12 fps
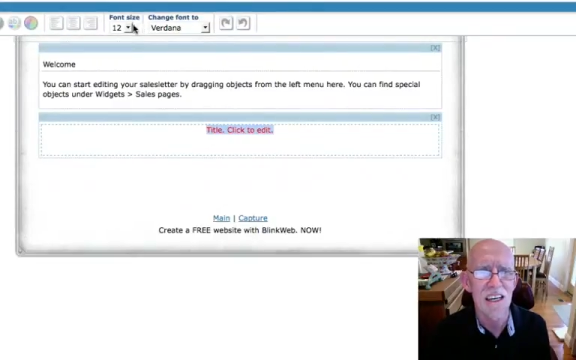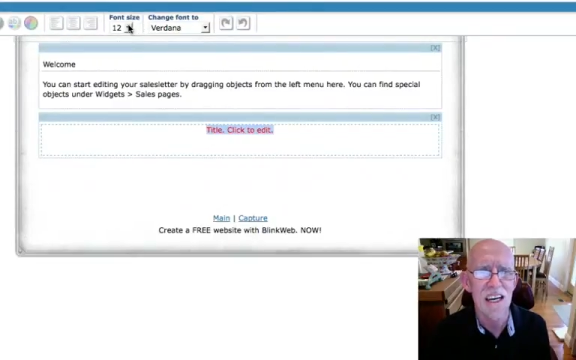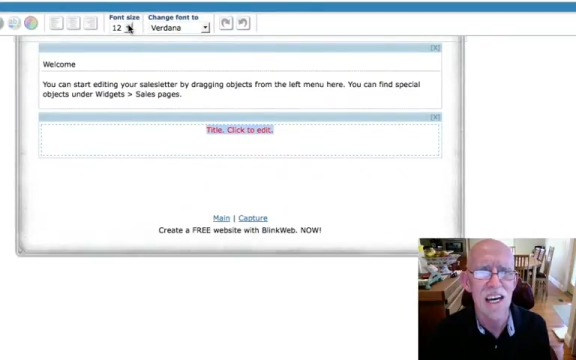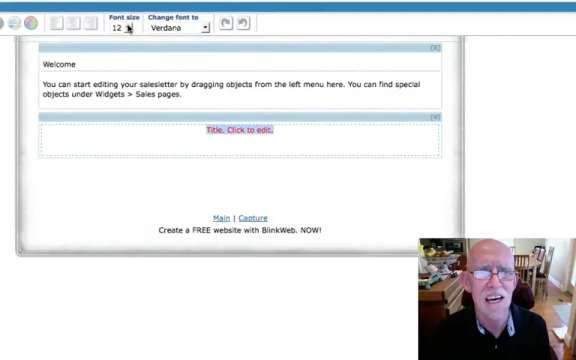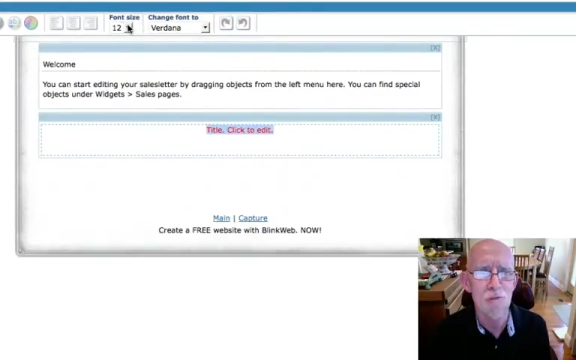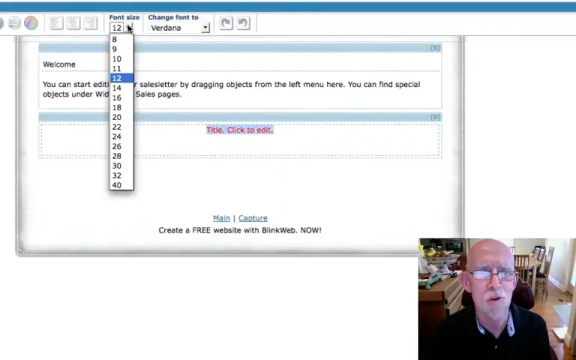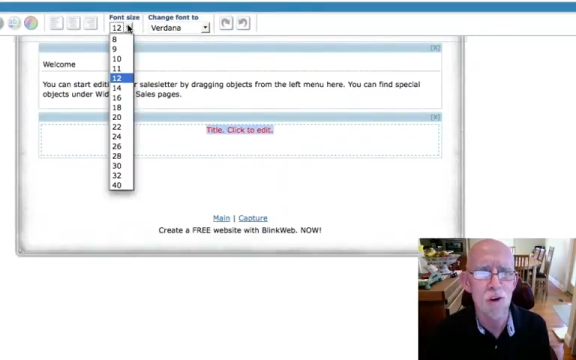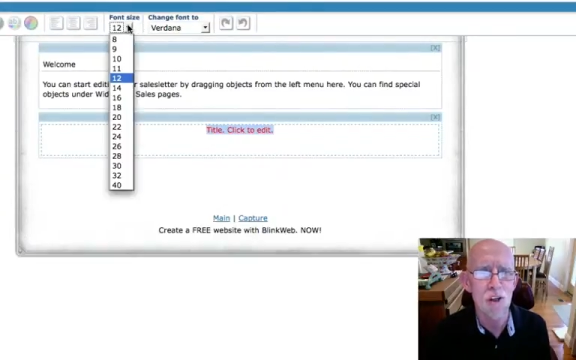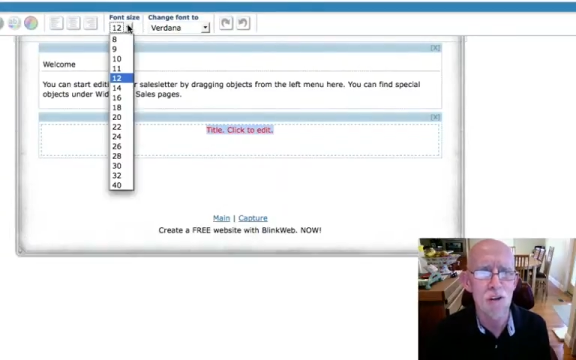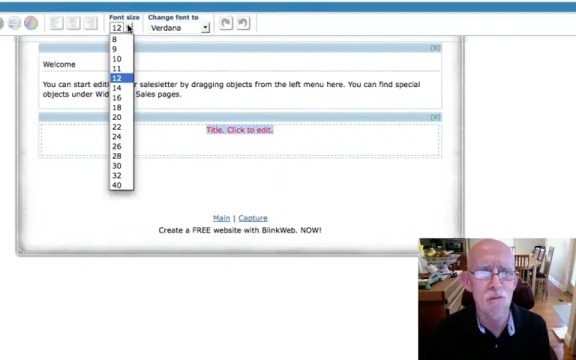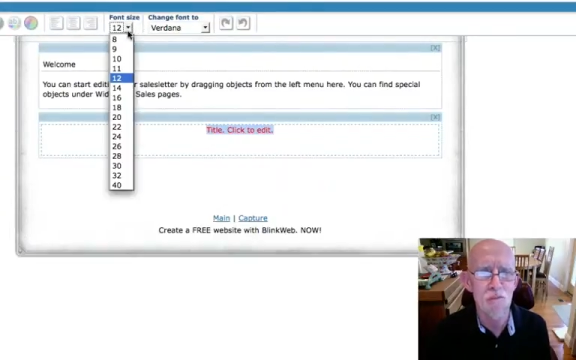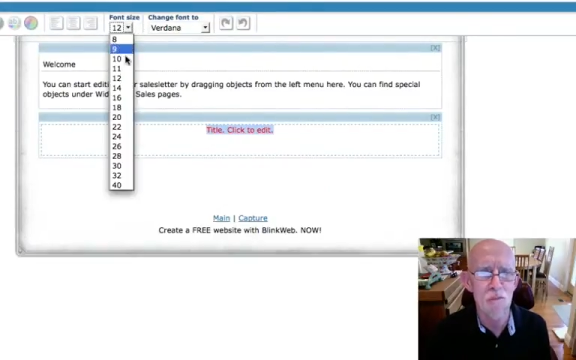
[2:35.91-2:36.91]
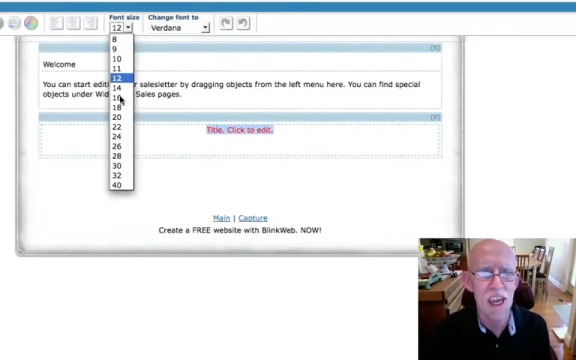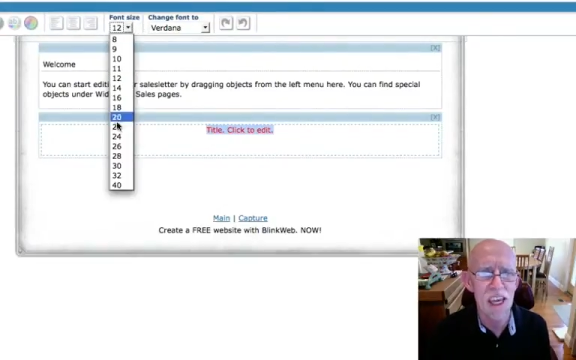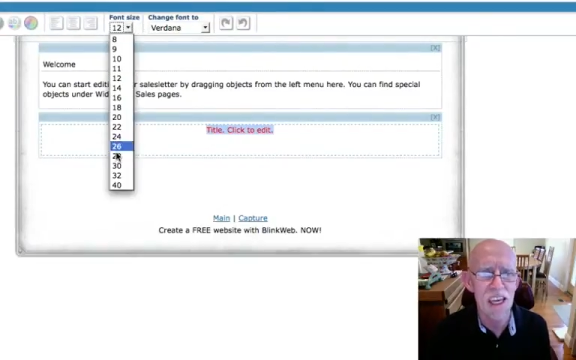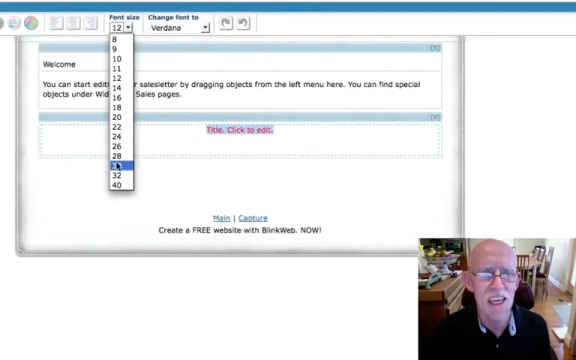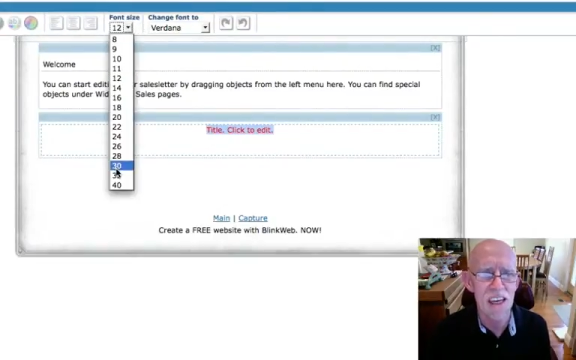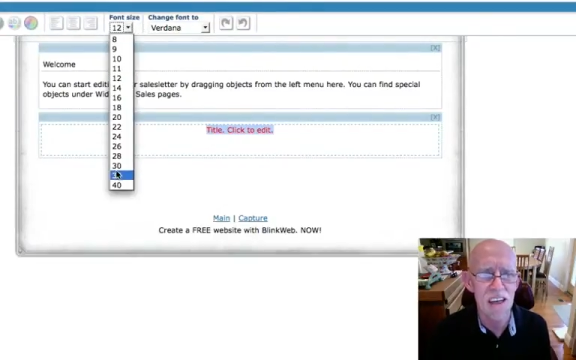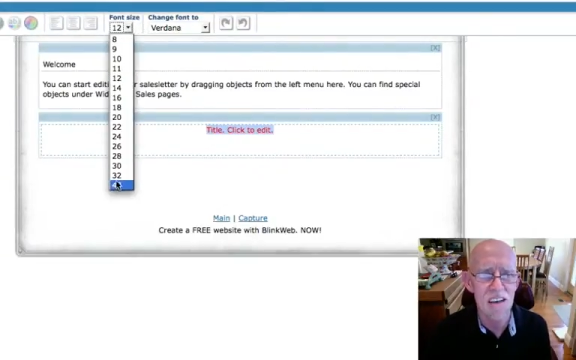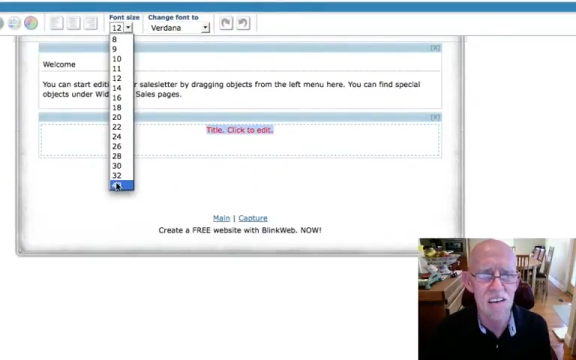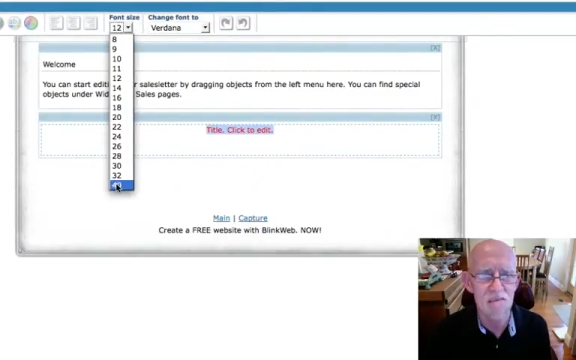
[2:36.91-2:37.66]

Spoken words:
I'm going to make it